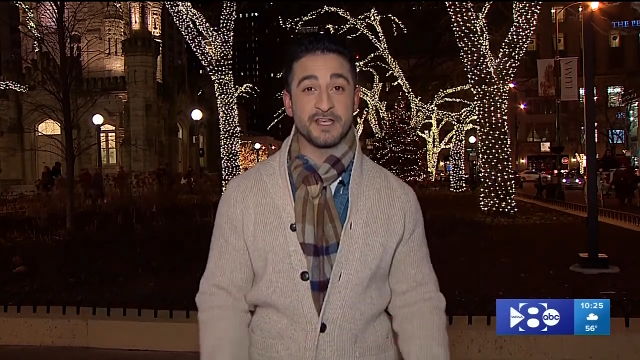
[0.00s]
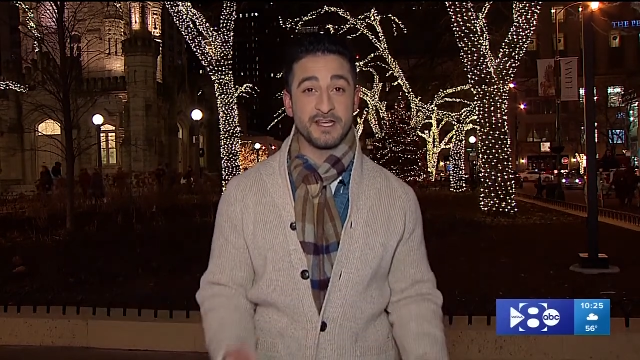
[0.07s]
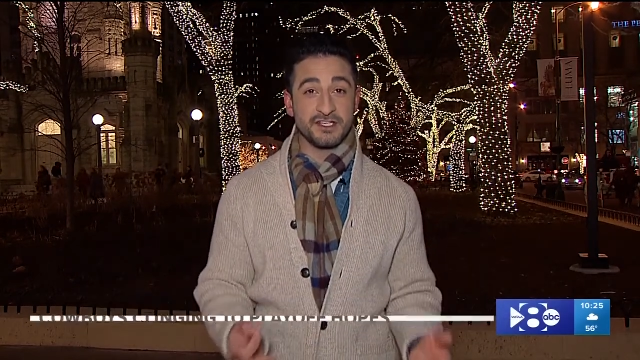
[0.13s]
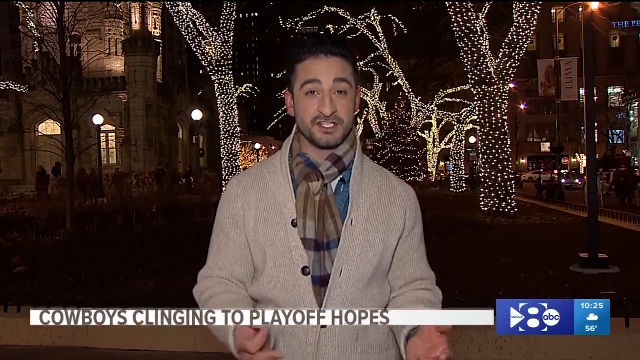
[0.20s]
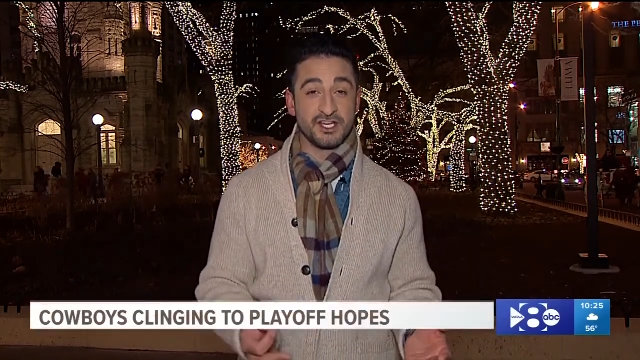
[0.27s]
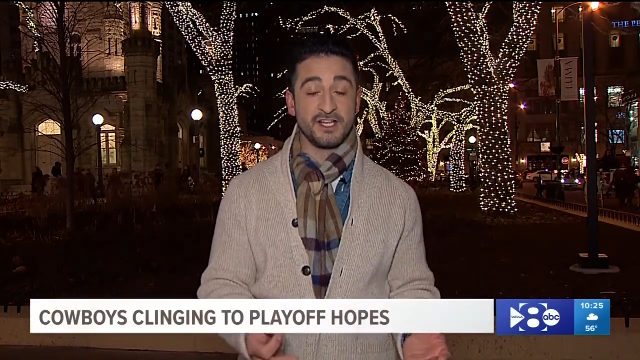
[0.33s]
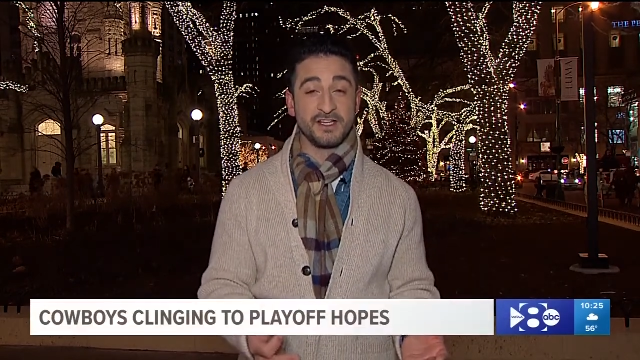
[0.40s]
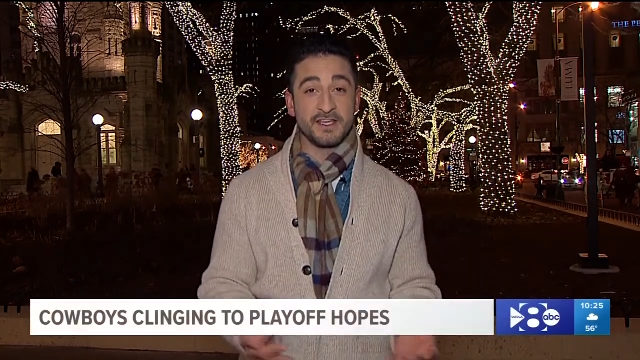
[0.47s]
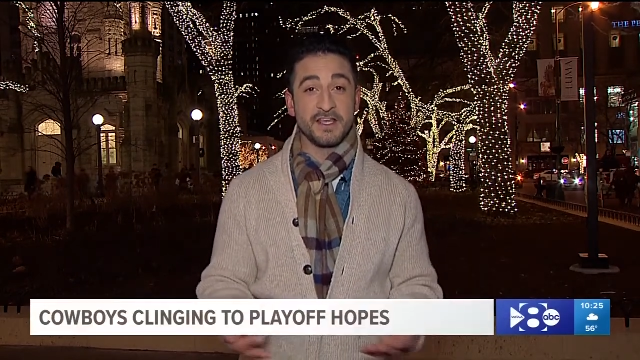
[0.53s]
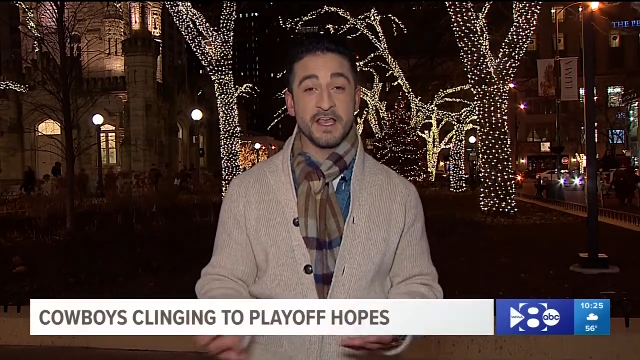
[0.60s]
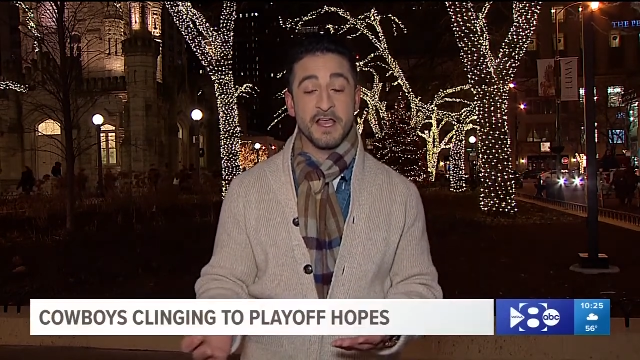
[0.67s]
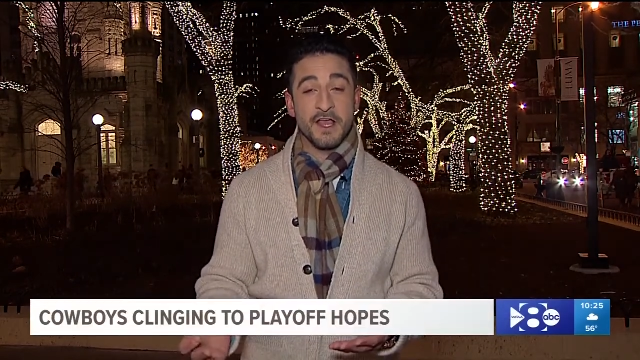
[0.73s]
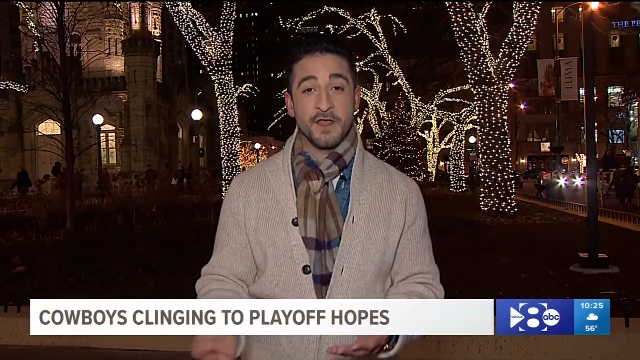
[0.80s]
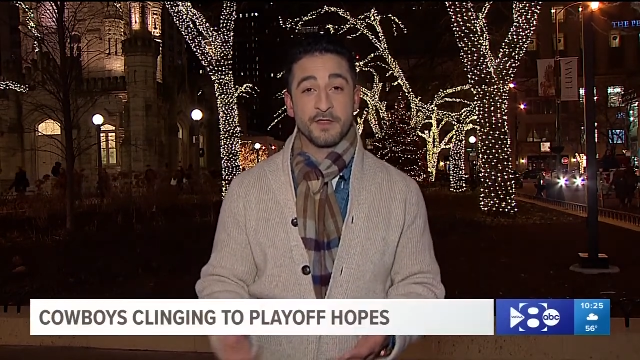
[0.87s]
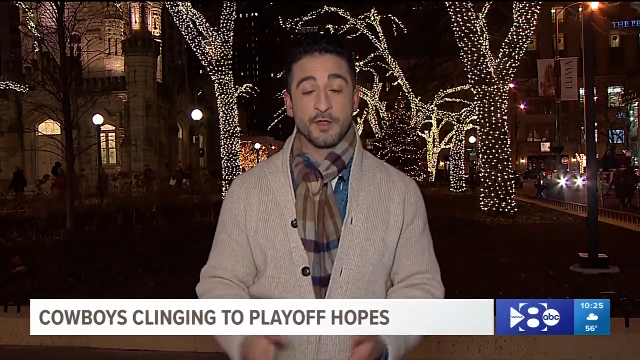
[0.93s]
a chilly
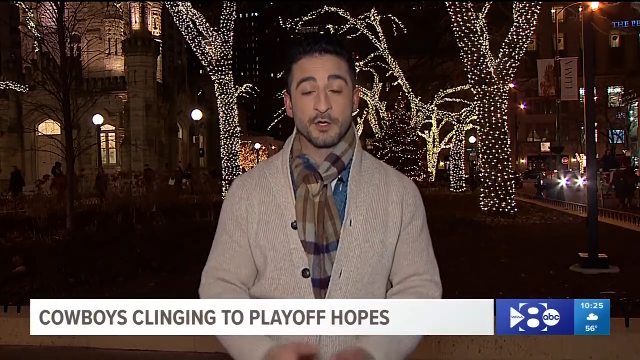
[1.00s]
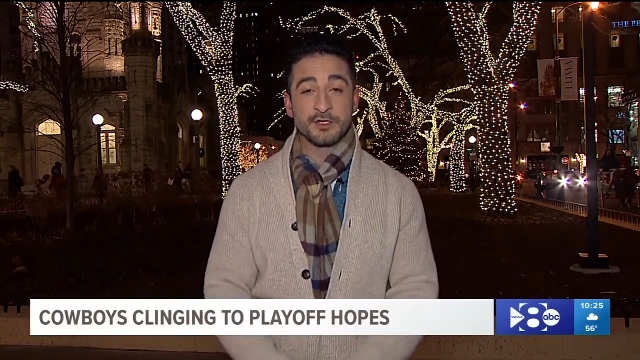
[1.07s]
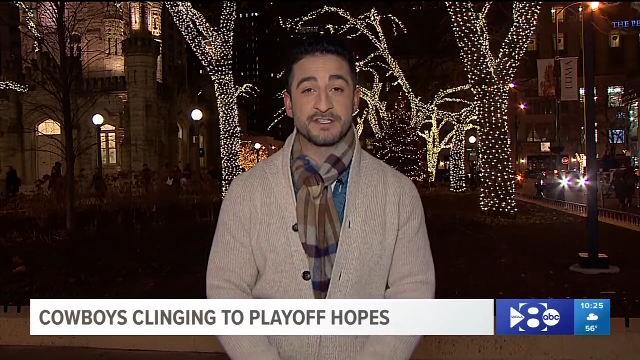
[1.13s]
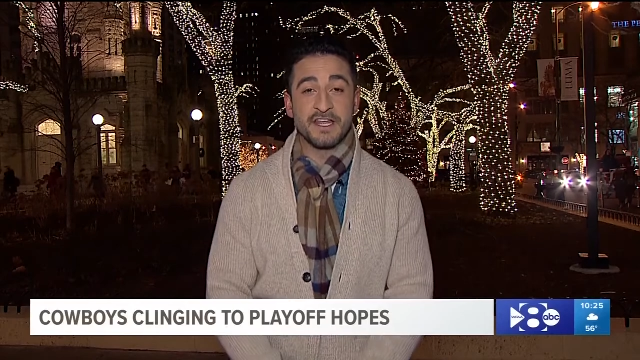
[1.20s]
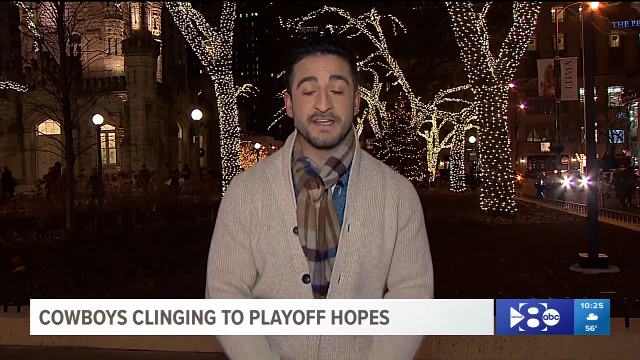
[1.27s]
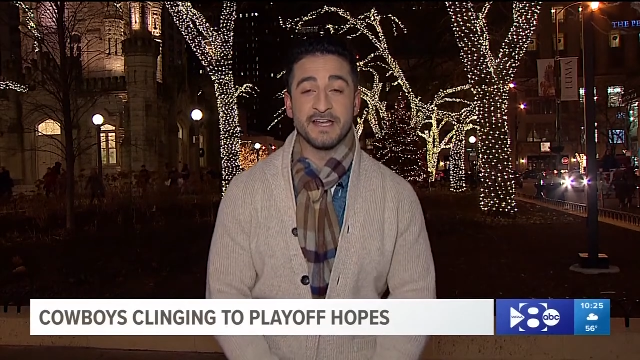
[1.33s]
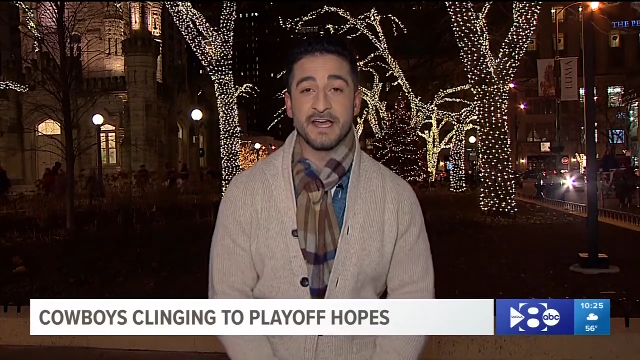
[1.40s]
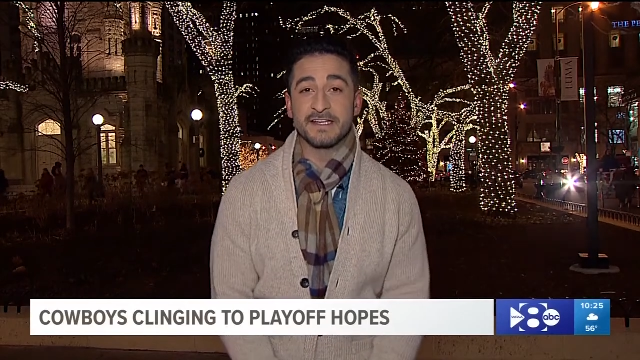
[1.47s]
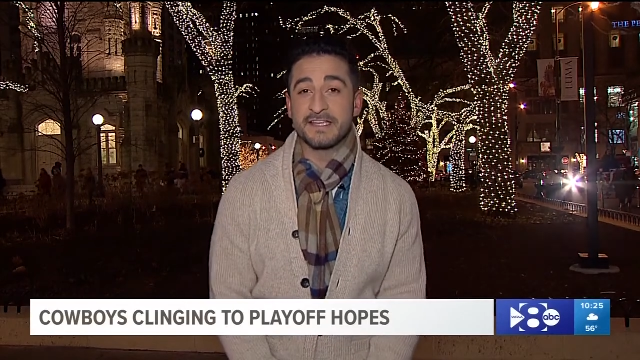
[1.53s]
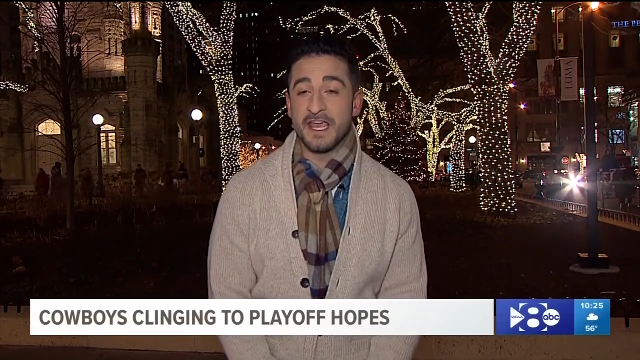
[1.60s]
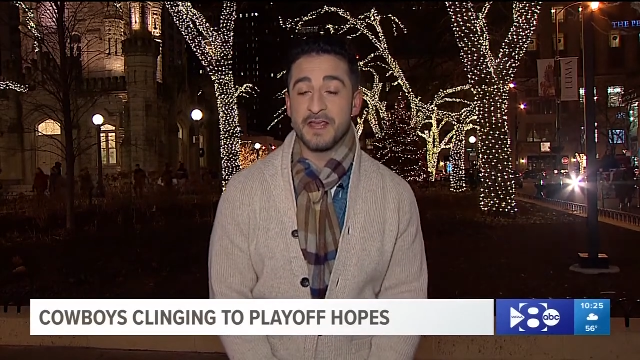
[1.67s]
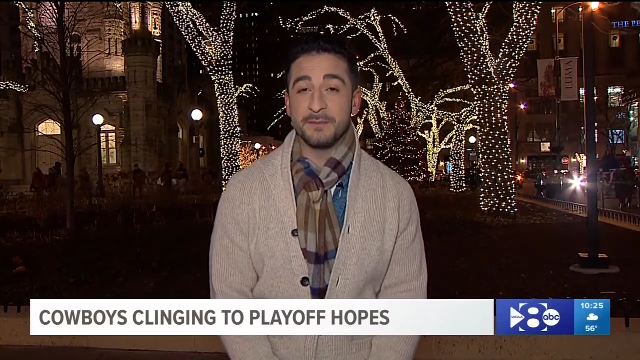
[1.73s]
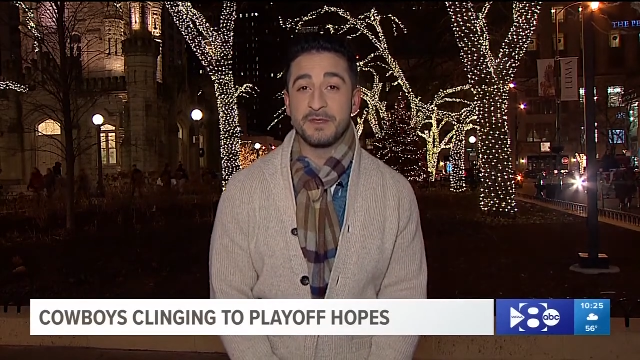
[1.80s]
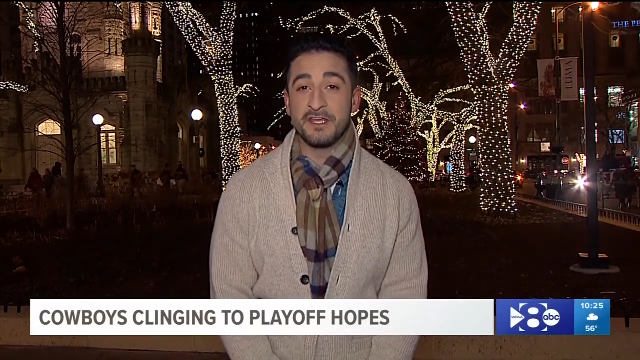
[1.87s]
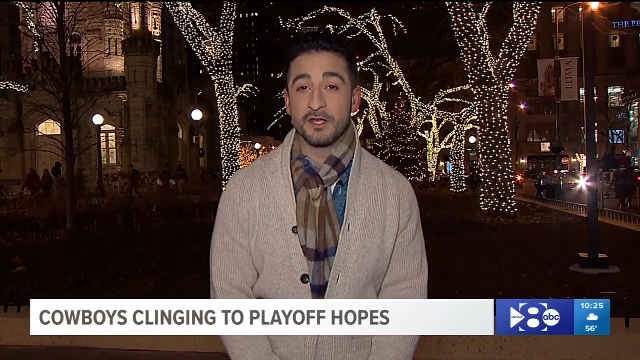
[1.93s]
Thursday night
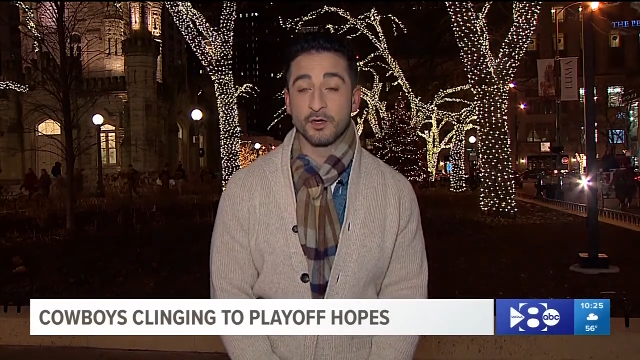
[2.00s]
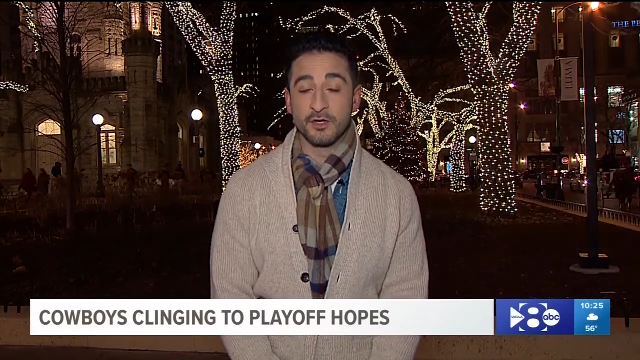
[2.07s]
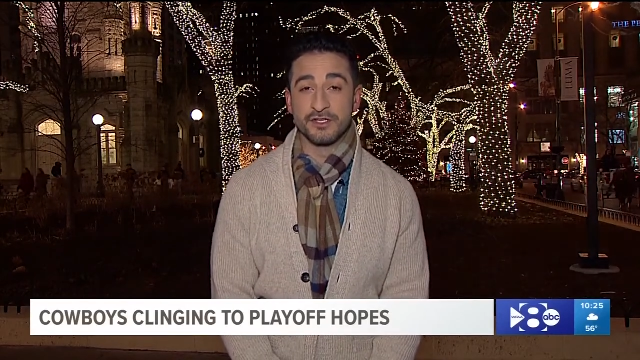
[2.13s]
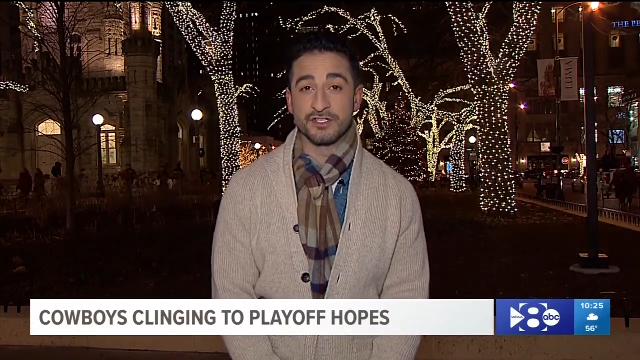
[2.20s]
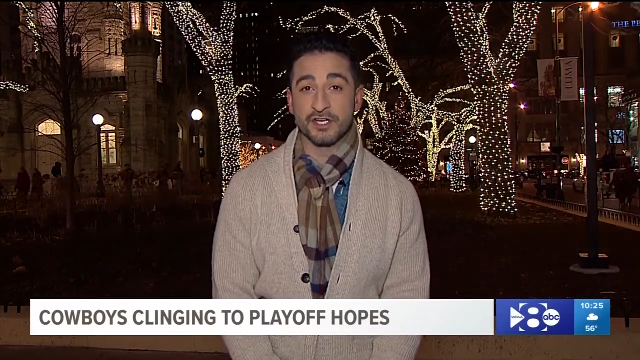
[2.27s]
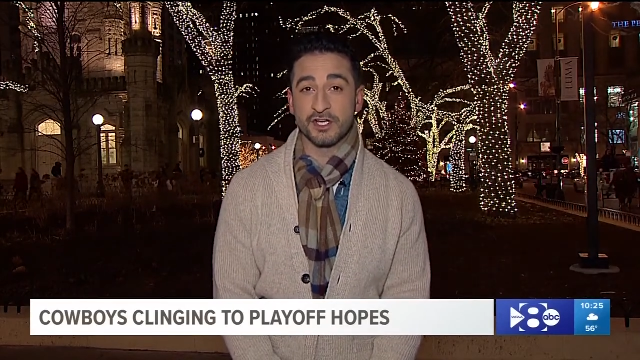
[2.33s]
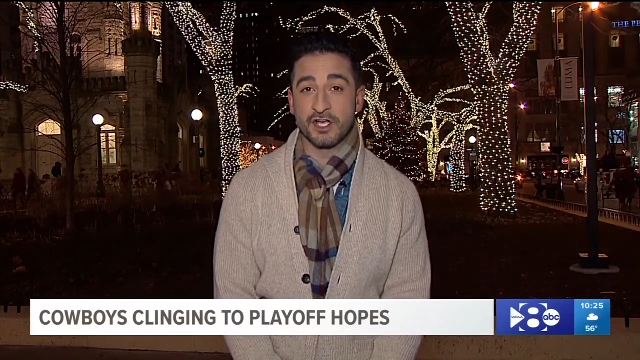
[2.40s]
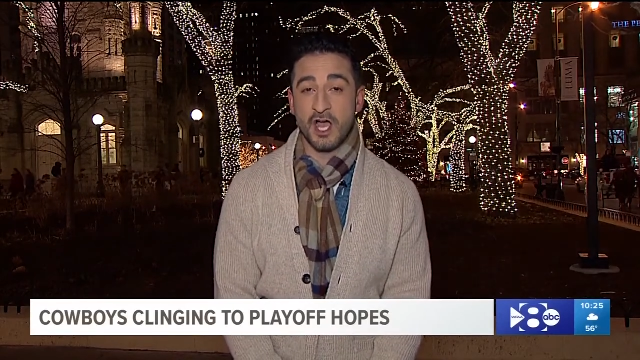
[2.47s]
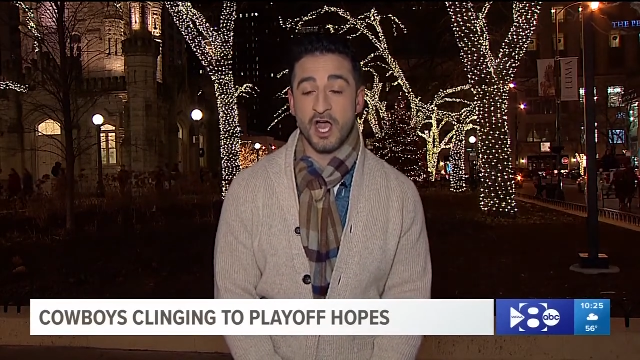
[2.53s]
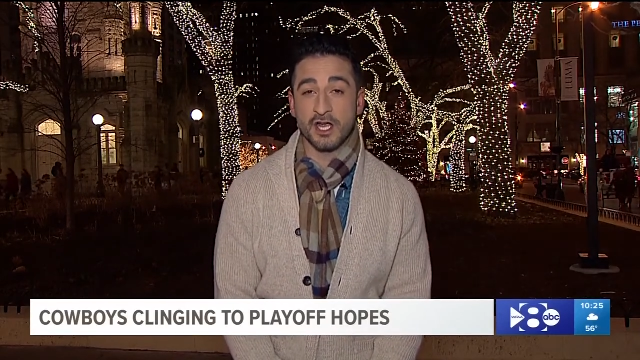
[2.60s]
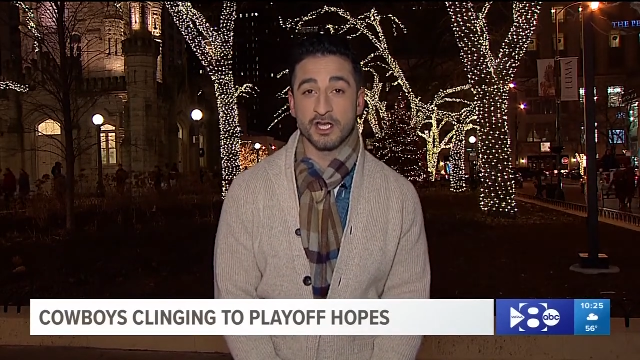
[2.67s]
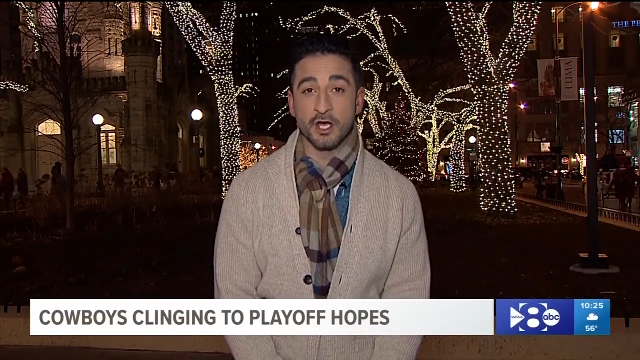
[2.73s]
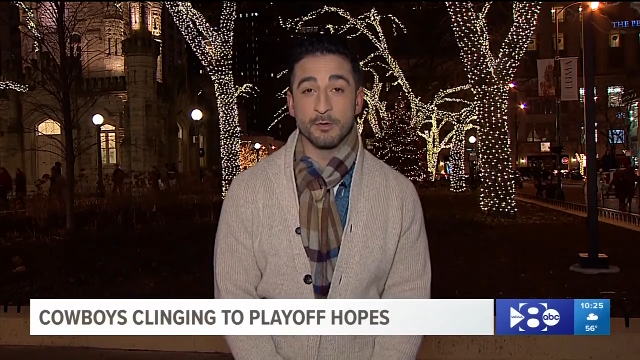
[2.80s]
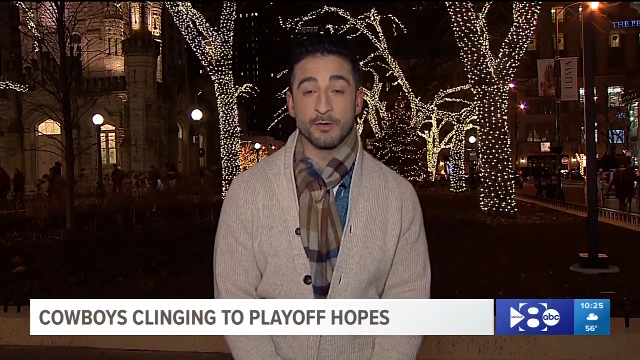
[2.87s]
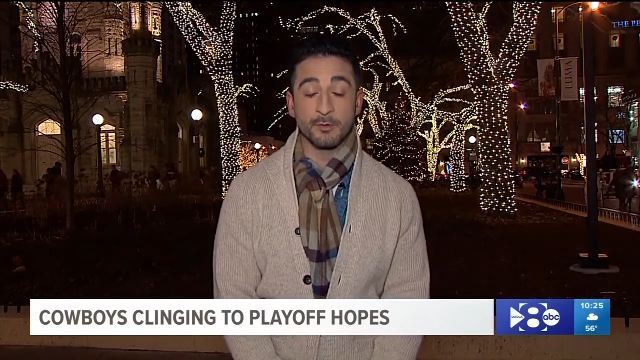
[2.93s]
game here in Chicago.